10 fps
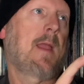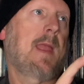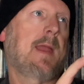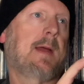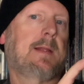
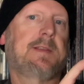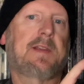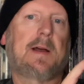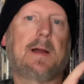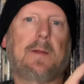and
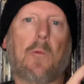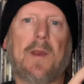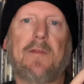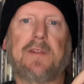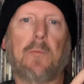uh, one
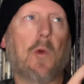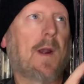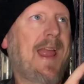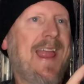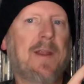of his
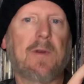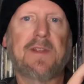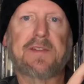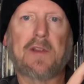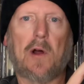more
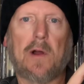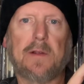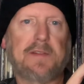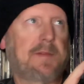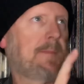angriest
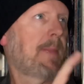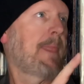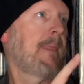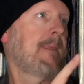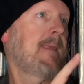songs
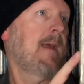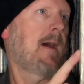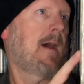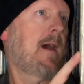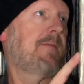
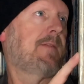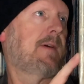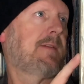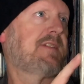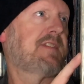off of
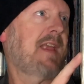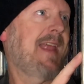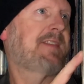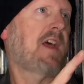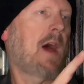a, just
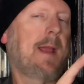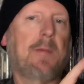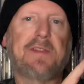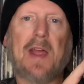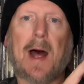a
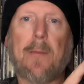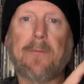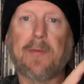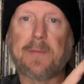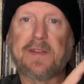timeless album
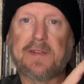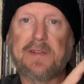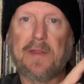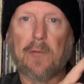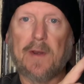from
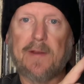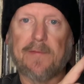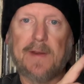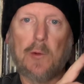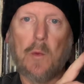63,
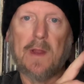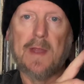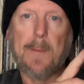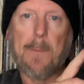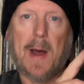
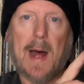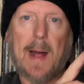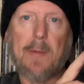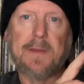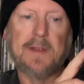Freewheeling
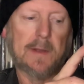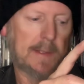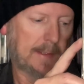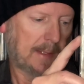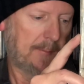Bob
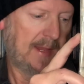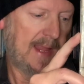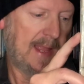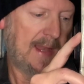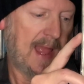Dylan. Coming
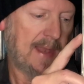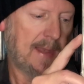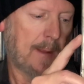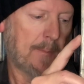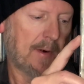in at
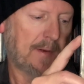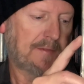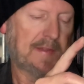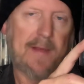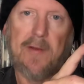number
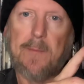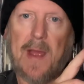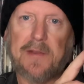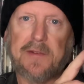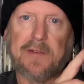seven,
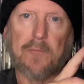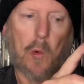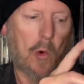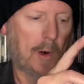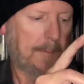Masters of
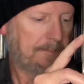War.